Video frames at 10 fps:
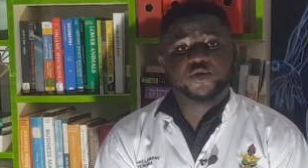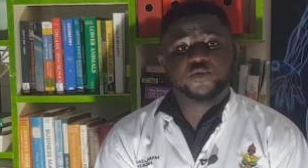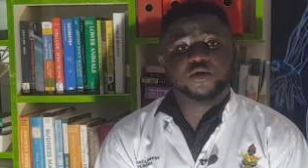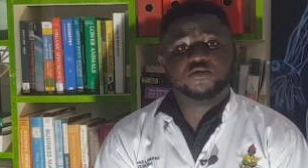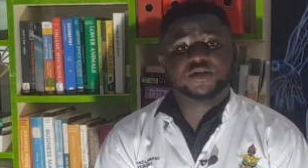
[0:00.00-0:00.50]

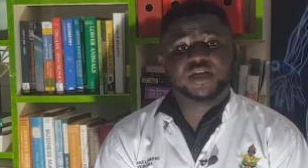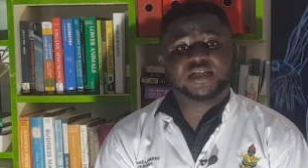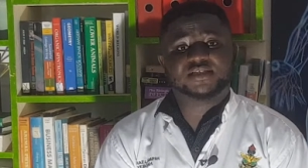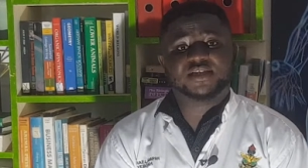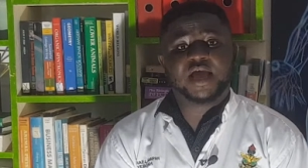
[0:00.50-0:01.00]
we're looking
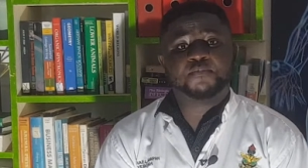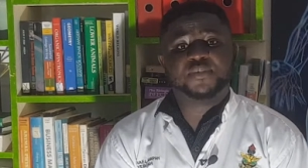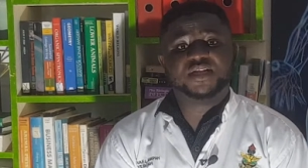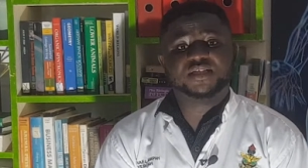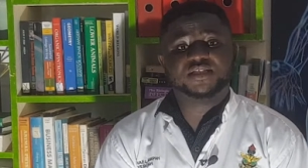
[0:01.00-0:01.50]
at the
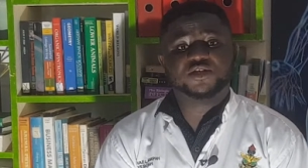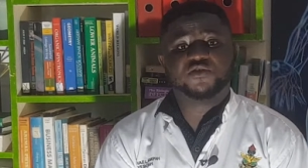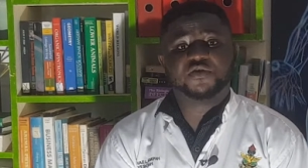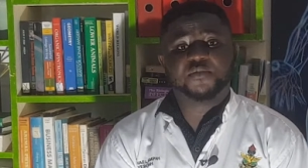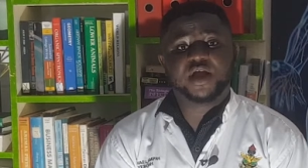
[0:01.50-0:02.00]
ability
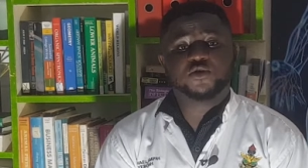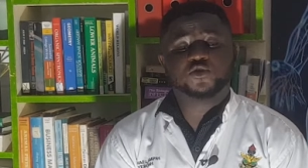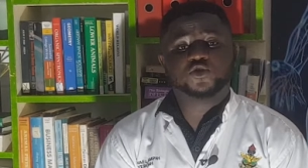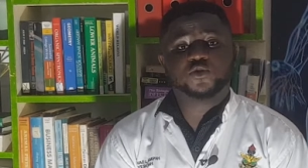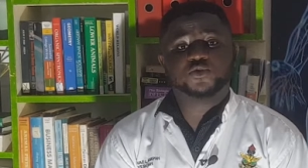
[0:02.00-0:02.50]
of a
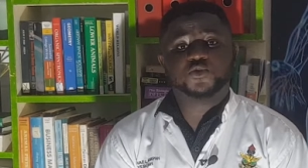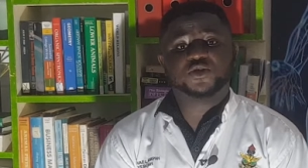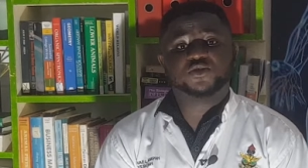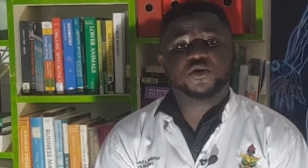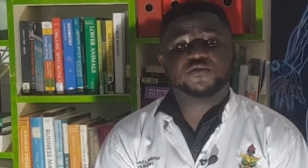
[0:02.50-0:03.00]
microscope to
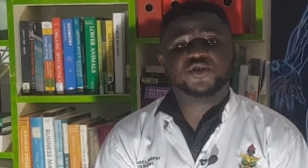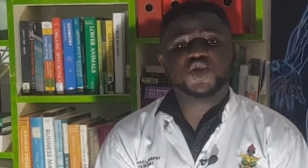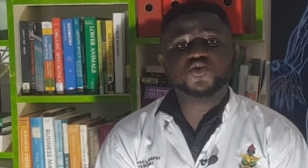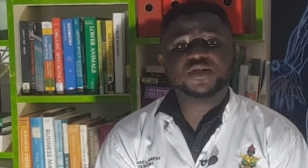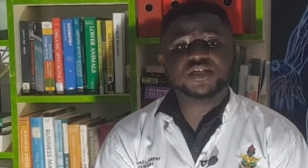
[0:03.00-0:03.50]
resolve
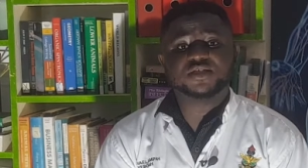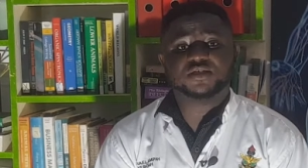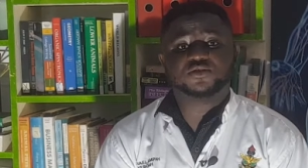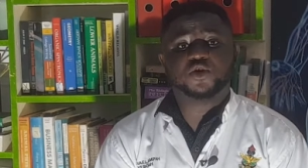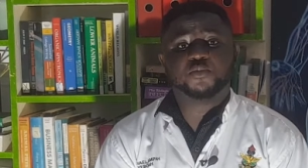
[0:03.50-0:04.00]
new
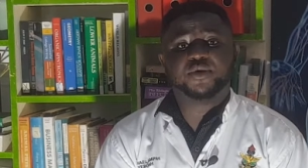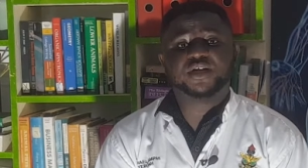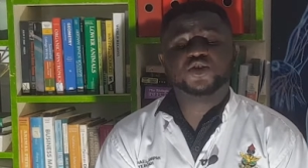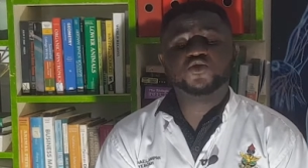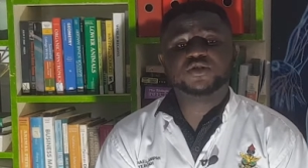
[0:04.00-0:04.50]
details or
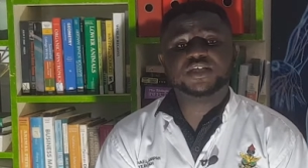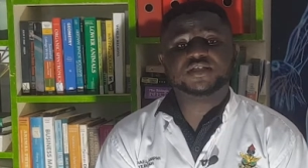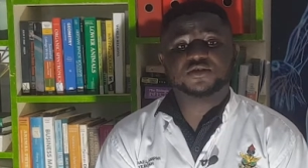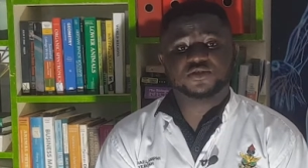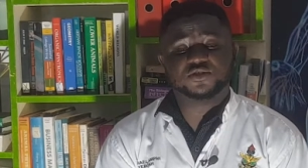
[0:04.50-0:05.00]
bring new
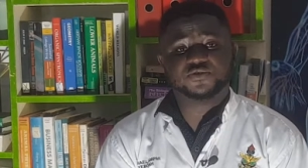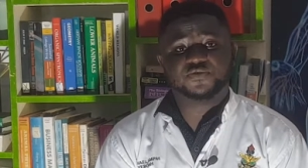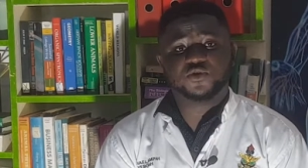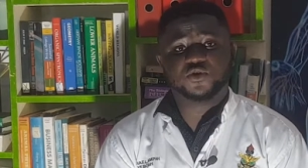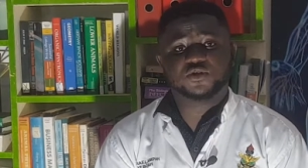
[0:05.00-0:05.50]
details into
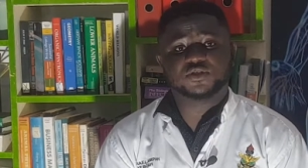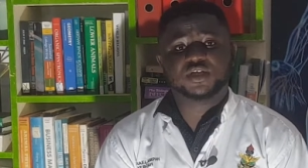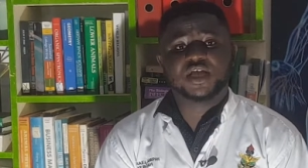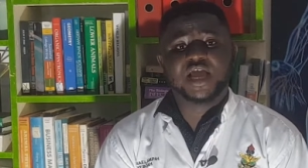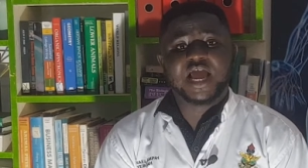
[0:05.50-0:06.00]
focus.
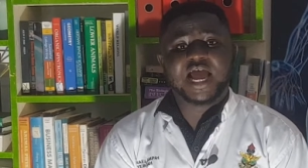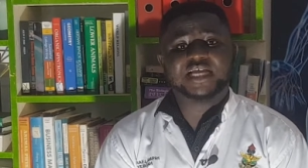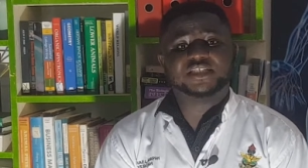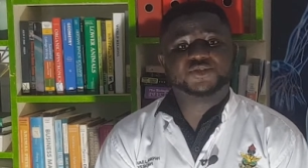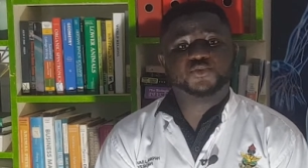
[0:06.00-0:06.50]

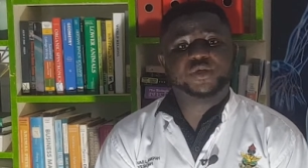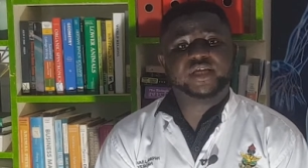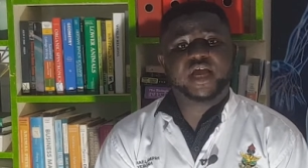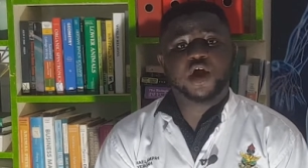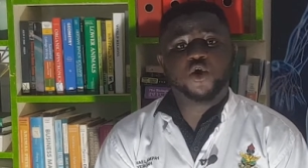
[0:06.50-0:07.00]
And
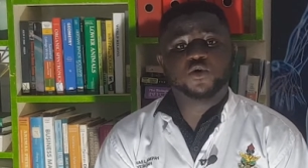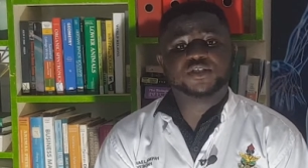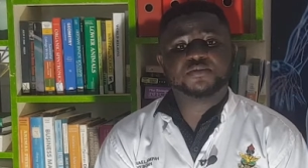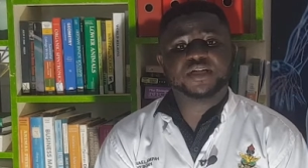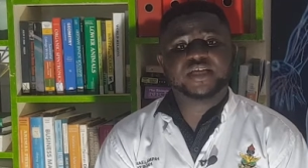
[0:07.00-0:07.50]
we are
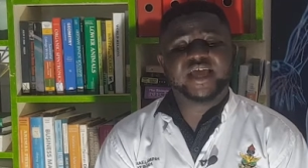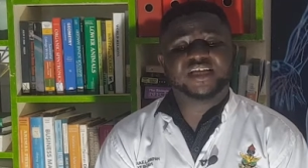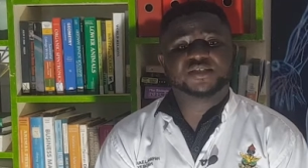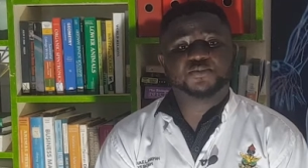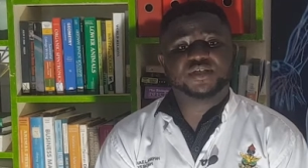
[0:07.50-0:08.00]
ultimately
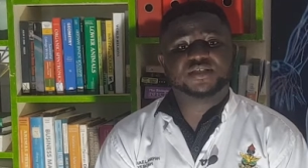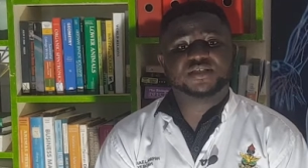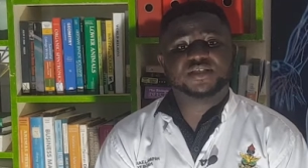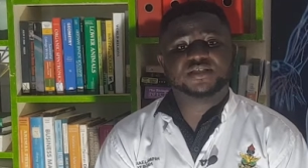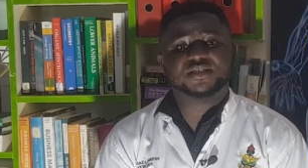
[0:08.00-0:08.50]
expressing
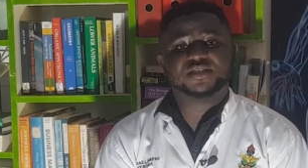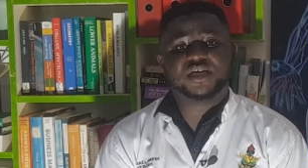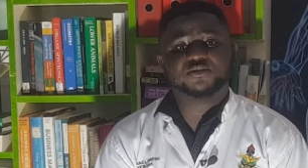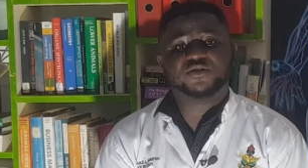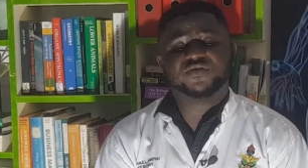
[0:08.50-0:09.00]
this in
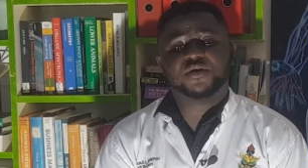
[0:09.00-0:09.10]
terms of